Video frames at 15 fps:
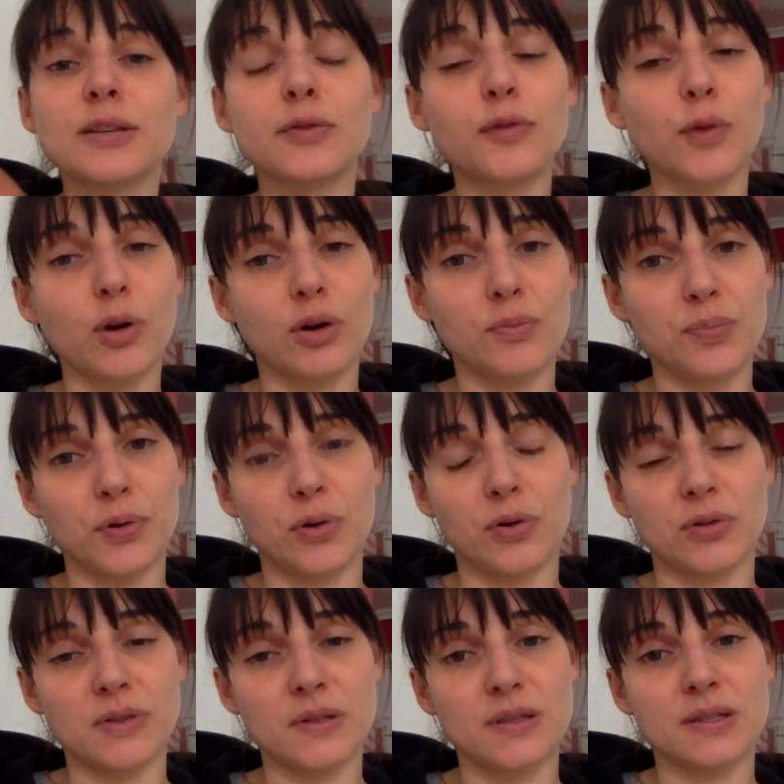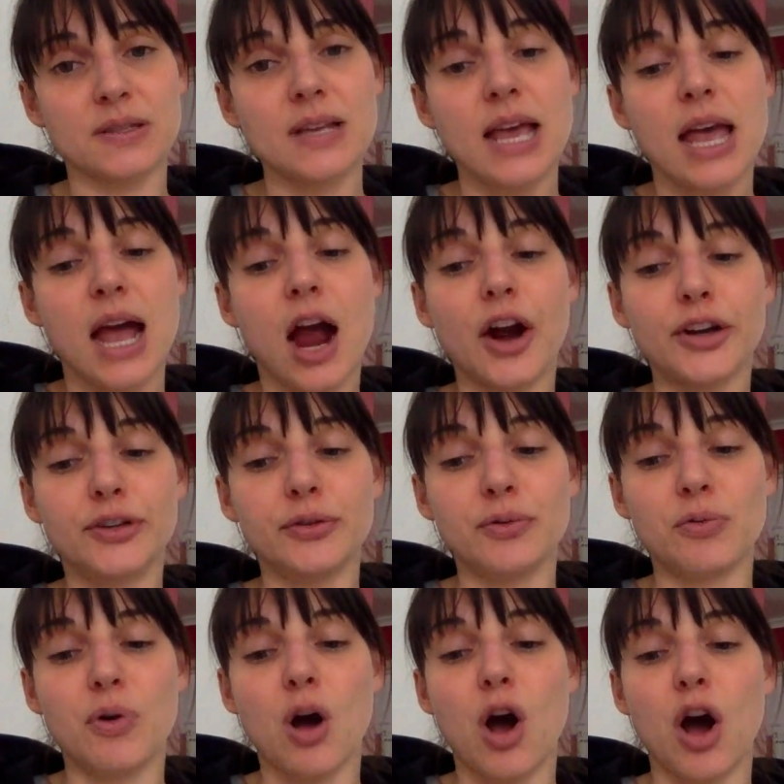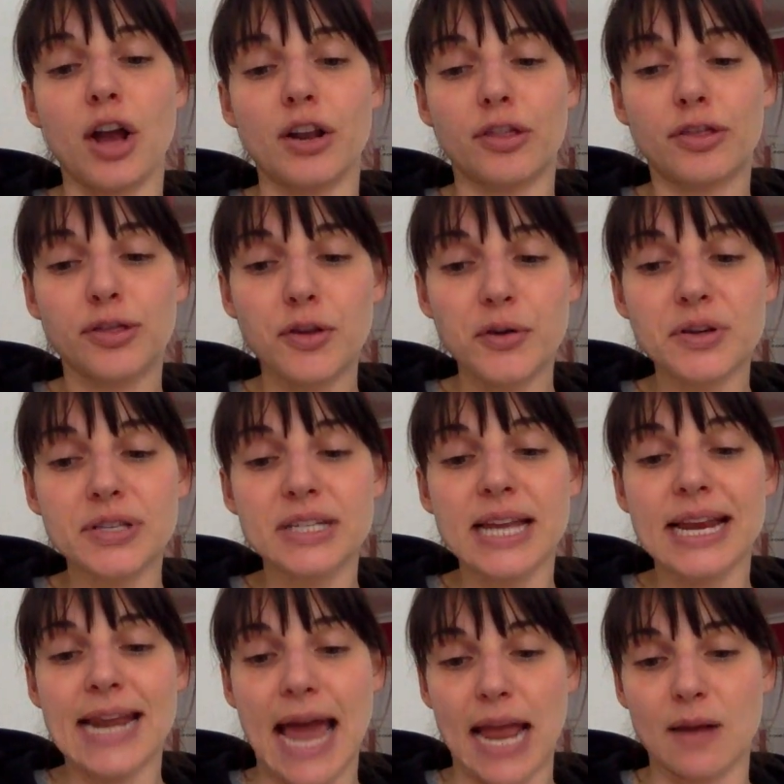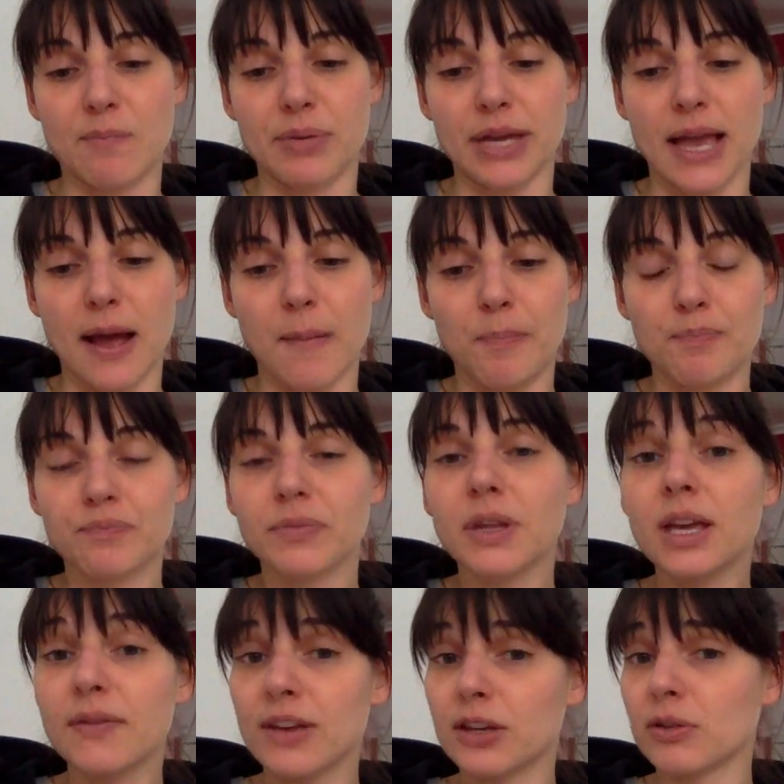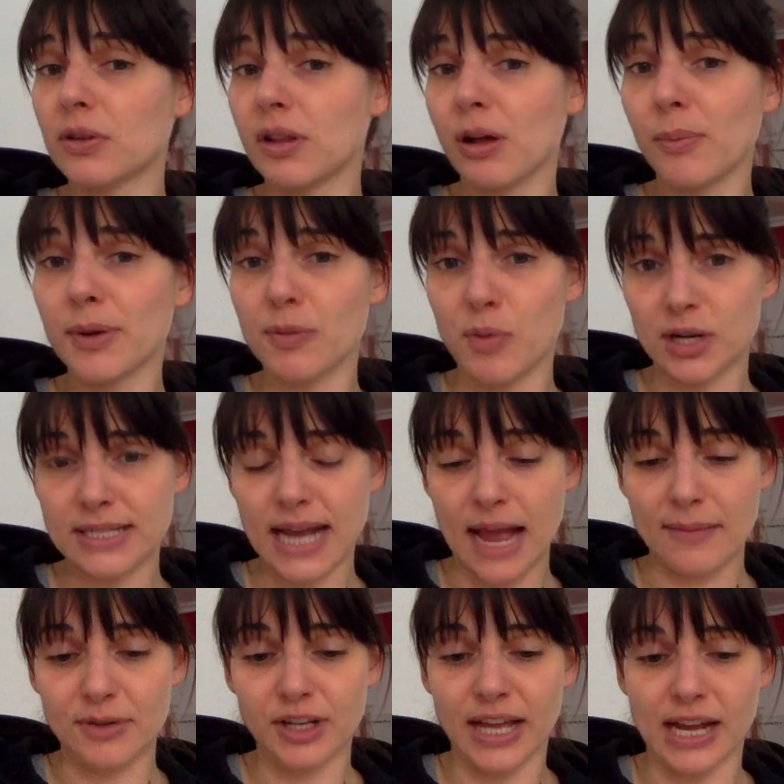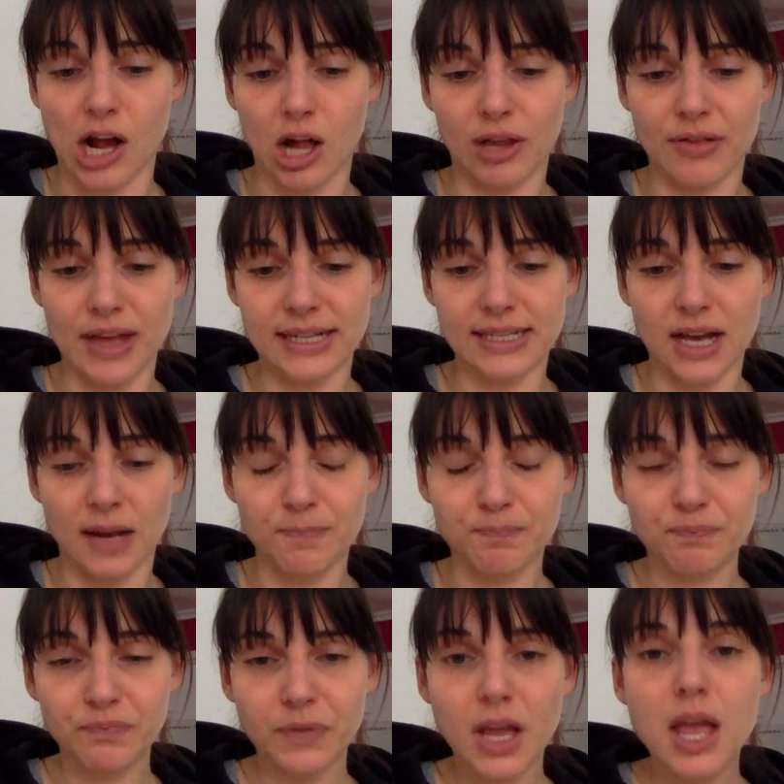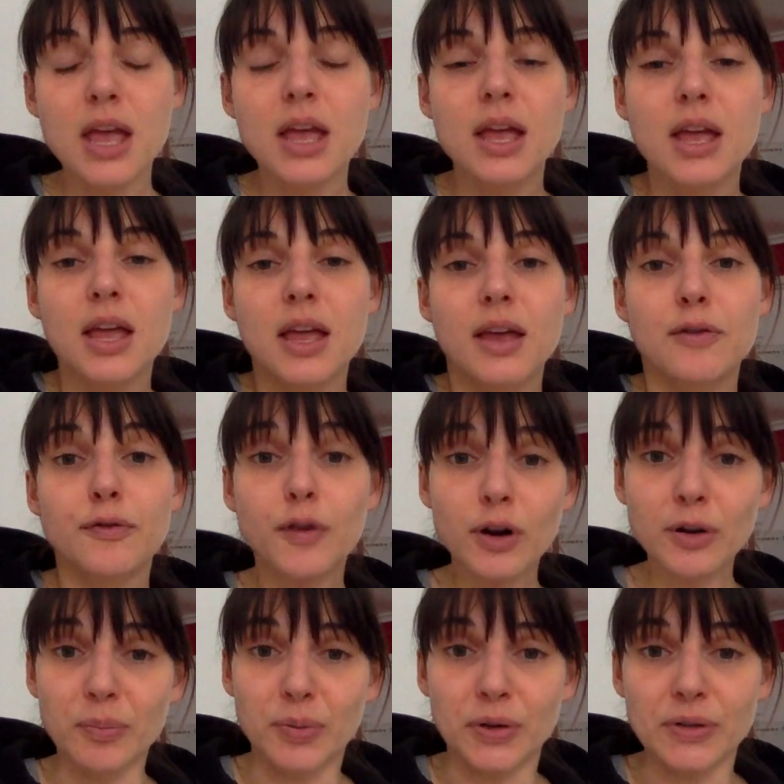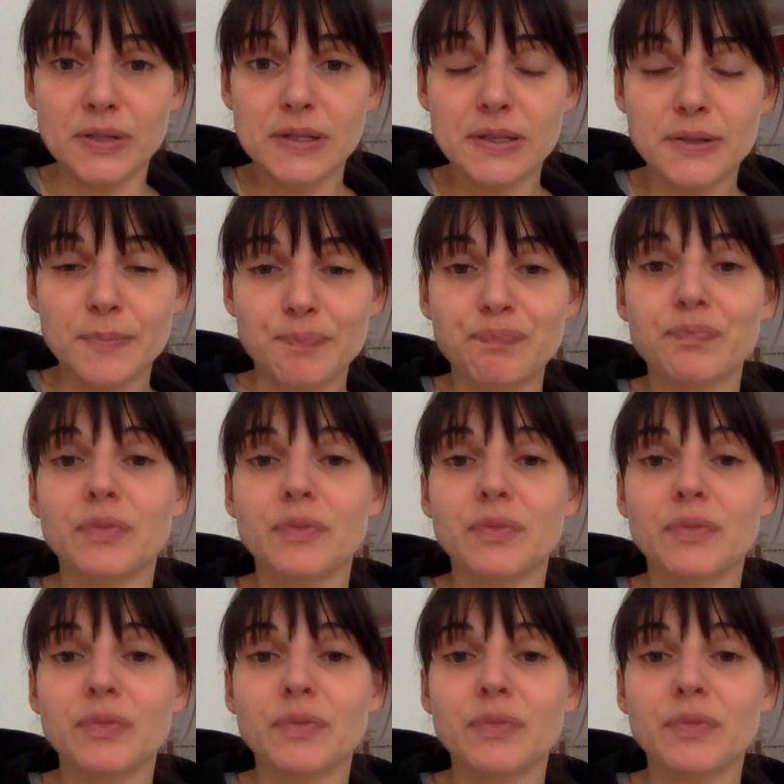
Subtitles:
and forum posts are due on Thursday, 9 p.m., giving you a little bit more time to get all of that done. Forum posts.